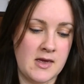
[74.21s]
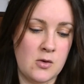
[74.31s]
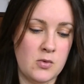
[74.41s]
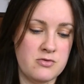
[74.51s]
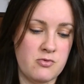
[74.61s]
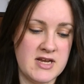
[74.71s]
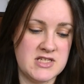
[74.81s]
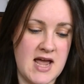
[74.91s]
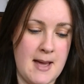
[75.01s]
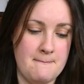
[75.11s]
with
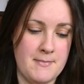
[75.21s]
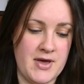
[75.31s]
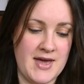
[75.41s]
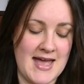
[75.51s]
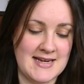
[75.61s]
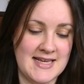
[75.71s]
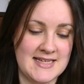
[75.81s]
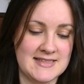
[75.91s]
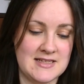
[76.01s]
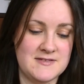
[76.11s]
rich amber and
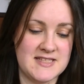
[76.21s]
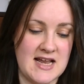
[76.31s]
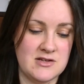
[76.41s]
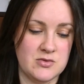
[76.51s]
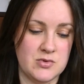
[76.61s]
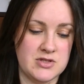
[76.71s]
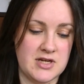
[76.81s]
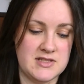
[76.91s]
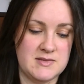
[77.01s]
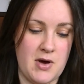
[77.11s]
hints of sandalwood
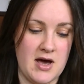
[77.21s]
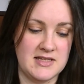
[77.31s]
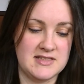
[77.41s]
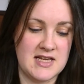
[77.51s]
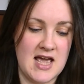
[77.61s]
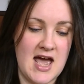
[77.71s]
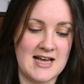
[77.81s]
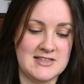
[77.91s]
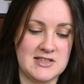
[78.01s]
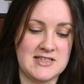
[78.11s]
and spice, a
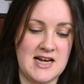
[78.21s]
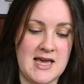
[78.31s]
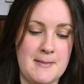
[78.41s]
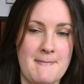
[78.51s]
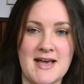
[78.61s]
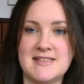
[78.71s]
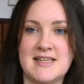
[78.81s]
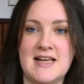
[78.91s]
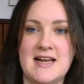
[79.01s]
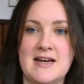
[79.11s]
subtly
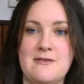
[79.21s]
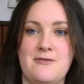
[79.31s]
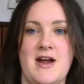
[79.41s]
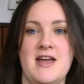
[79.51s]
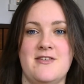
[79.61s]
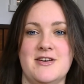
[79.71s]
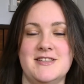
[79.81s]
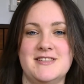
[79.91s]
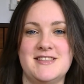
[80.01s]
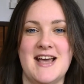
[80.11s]
masculine
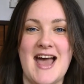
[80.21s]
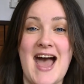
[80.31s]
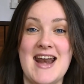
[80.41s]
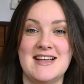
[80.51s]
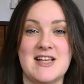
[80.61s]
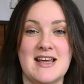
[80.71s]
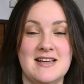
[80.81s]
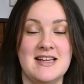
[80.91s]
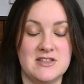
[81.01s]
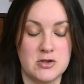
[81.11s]
fragrance, and
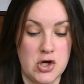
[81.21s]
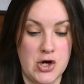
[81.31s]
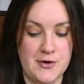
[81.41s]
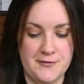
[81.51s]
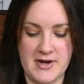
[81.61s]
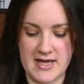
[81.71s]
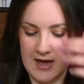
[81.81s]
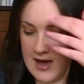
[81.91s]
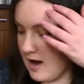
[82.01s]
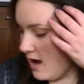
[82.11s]
it's lovely.
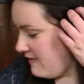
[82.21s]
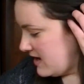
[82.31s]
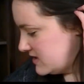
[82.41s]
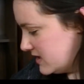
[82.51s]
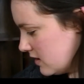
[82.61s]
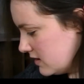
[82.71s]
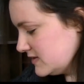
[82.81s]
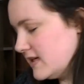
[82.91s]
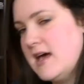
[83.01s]
I've actually got